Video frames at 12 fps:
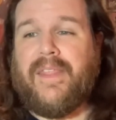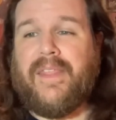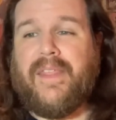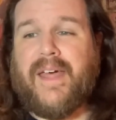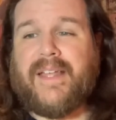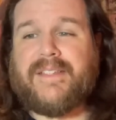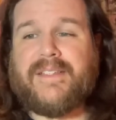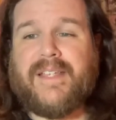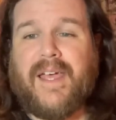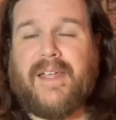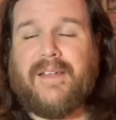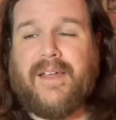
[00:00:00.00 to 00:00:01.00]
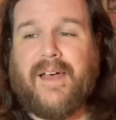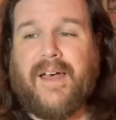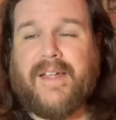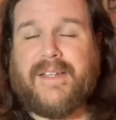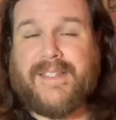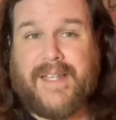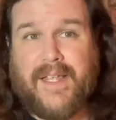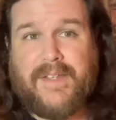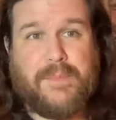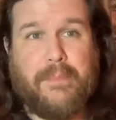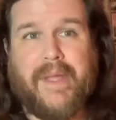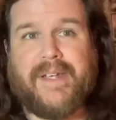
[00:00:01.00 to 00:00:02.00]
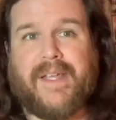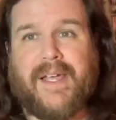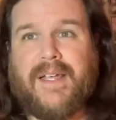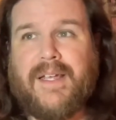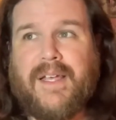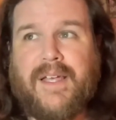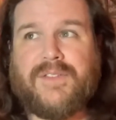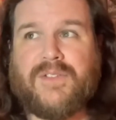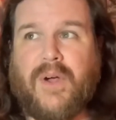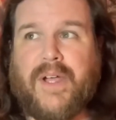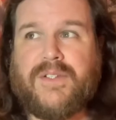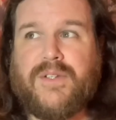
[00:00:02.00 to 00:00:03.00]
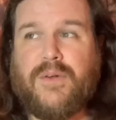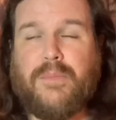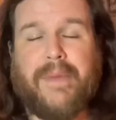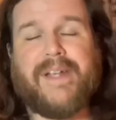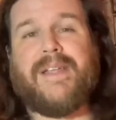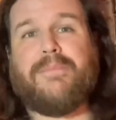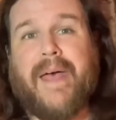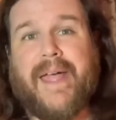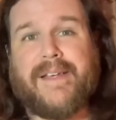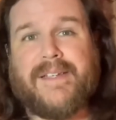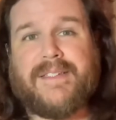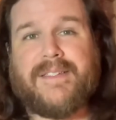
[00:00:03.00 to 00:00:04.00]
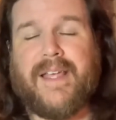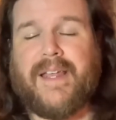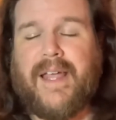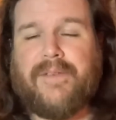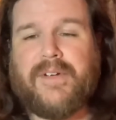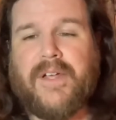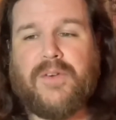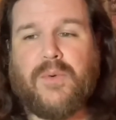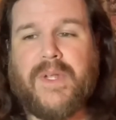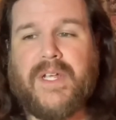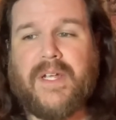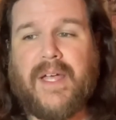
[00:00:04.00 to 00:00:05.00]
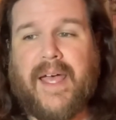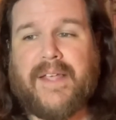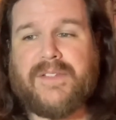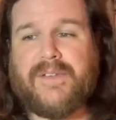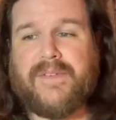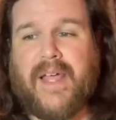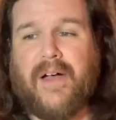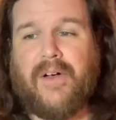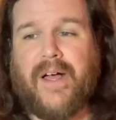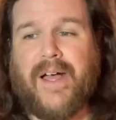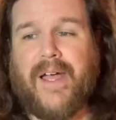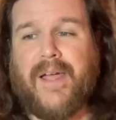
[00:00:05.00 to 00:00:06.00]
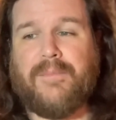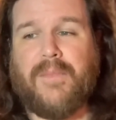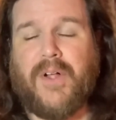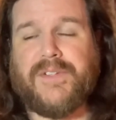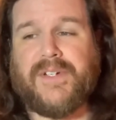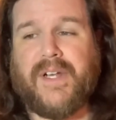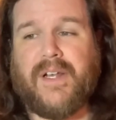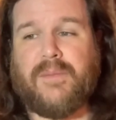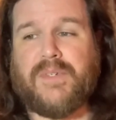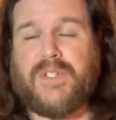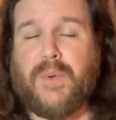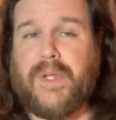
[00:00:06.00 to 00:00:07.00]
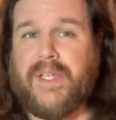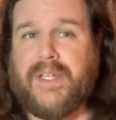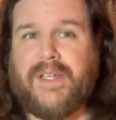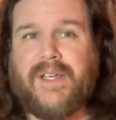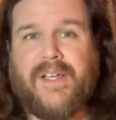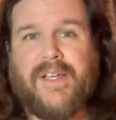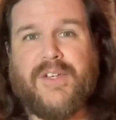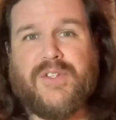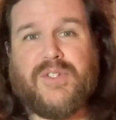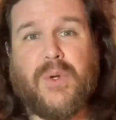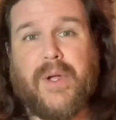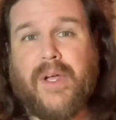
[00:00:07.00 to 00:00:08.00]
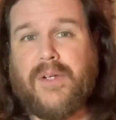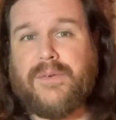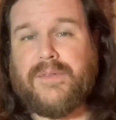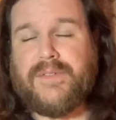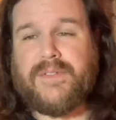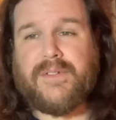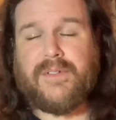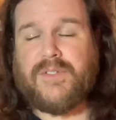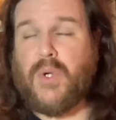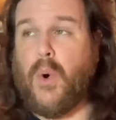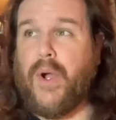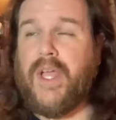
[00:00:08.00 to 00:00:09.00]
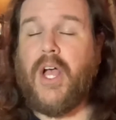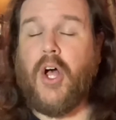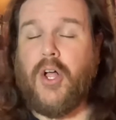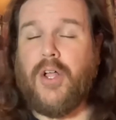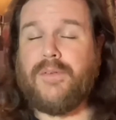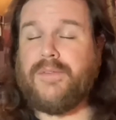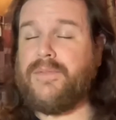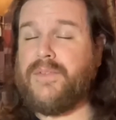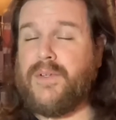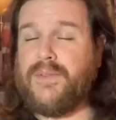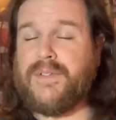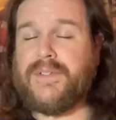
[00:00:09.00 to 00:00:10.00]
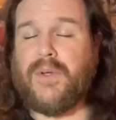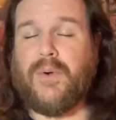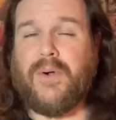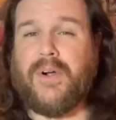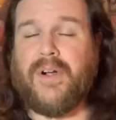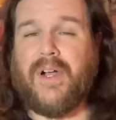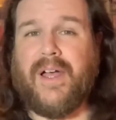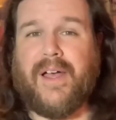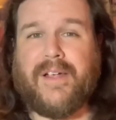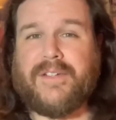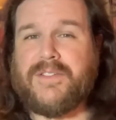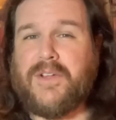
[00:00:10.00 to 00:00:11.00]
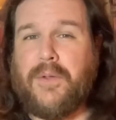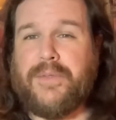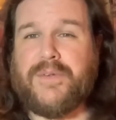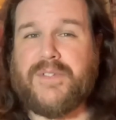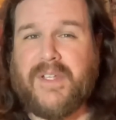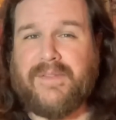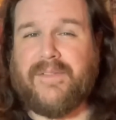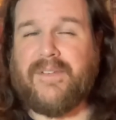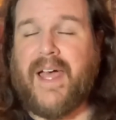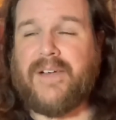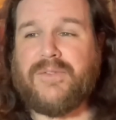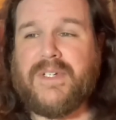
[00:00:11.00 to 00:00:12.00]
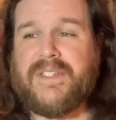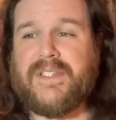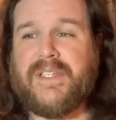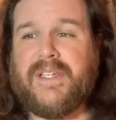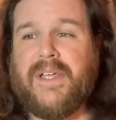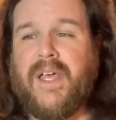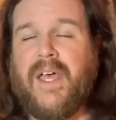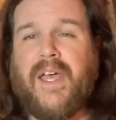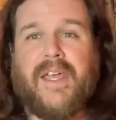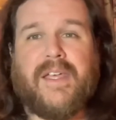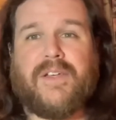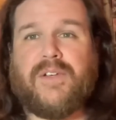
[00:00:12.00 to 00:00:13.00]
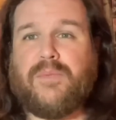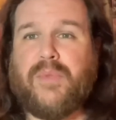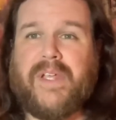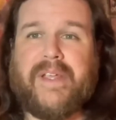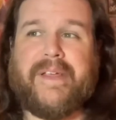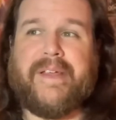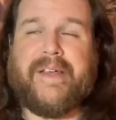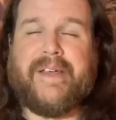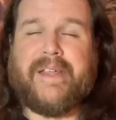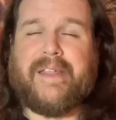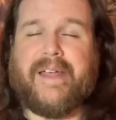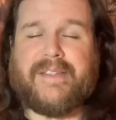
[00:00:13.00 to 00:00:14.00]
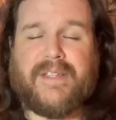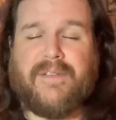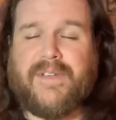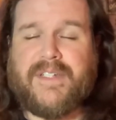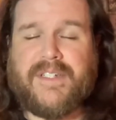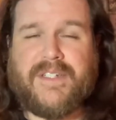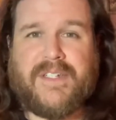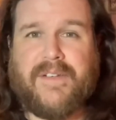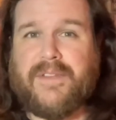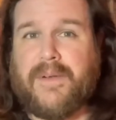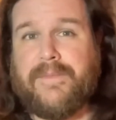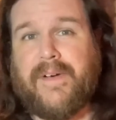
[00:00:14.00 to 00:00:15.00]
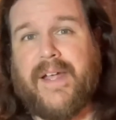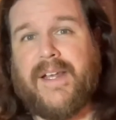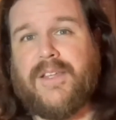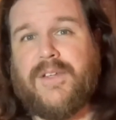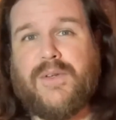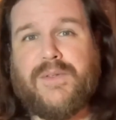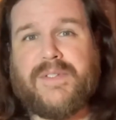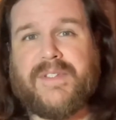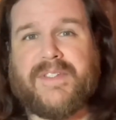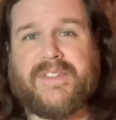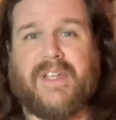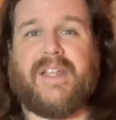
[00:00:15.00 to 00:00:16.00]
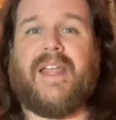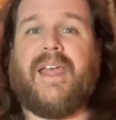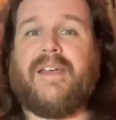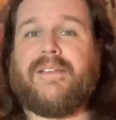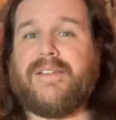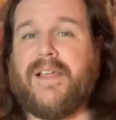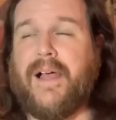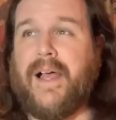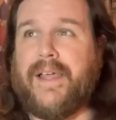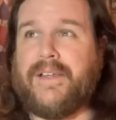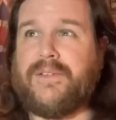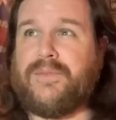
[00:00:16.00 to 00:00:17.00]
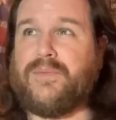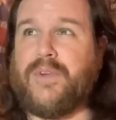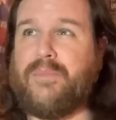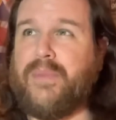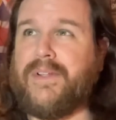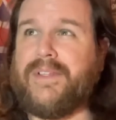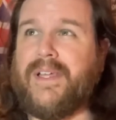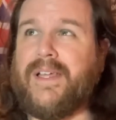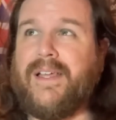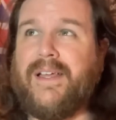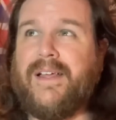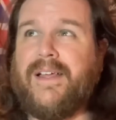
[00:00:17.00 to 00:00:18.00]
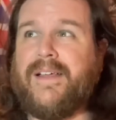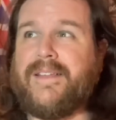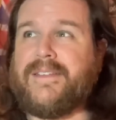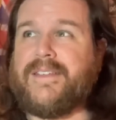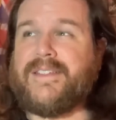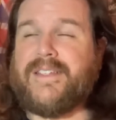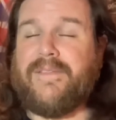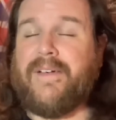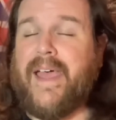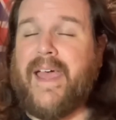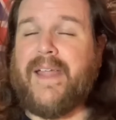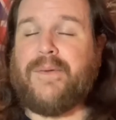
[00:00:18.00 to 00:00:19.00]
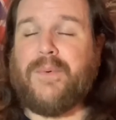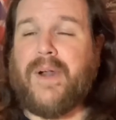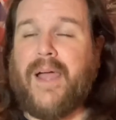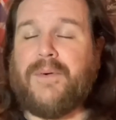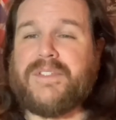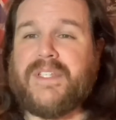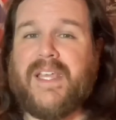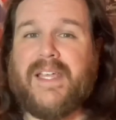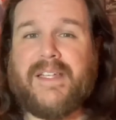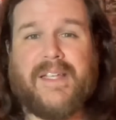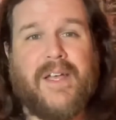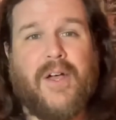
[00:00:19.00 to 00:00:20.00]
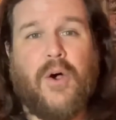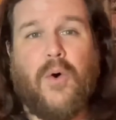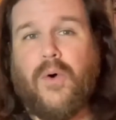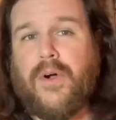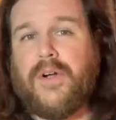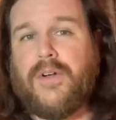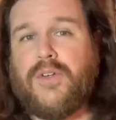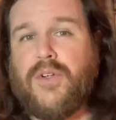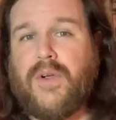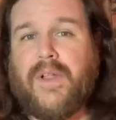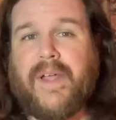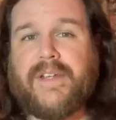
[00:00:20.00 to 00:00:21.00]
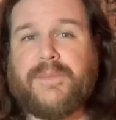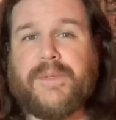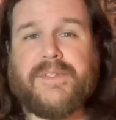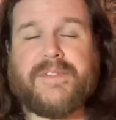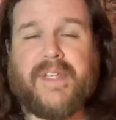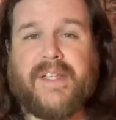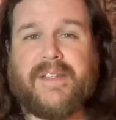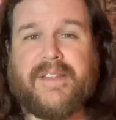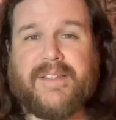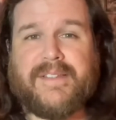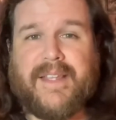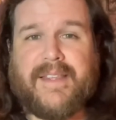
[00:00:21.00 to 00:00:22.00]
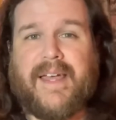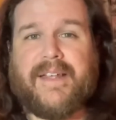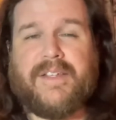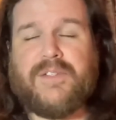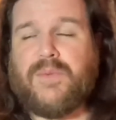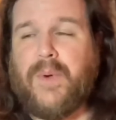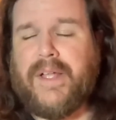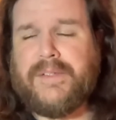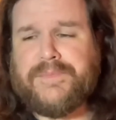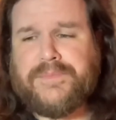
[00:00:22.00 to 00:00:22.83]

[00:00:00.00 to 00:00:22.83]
That said, today is Monday, so I do Monday Madness, and every other week, as of now, I'm alternating between toy haul reviews, or just going through stuff I've gotten recently. It could be classic vintage stuff that I'm finding used and secondhand, kind of rebuilding the stuff I had when I was a kid, or new collectibles and things like that as well.